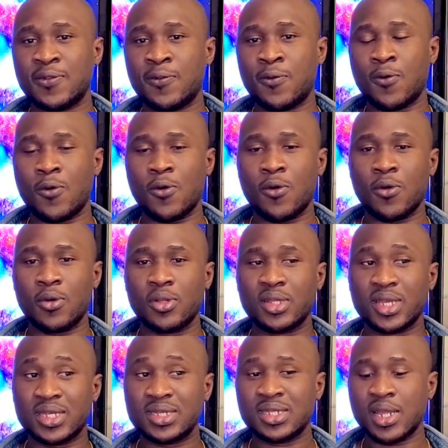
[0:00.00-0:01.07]
for
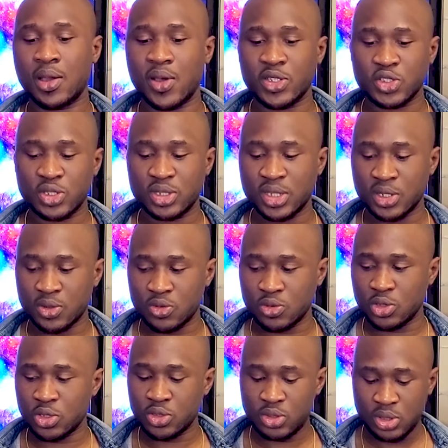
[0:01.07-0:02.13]
13 hours on single
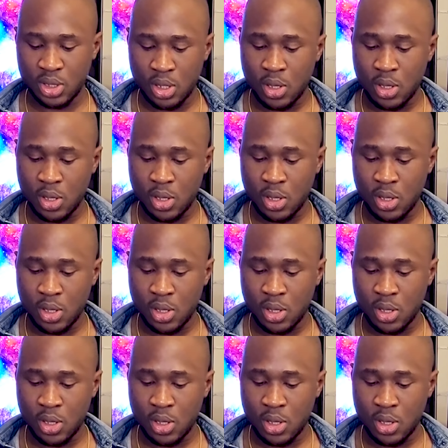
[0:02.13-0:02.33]
use,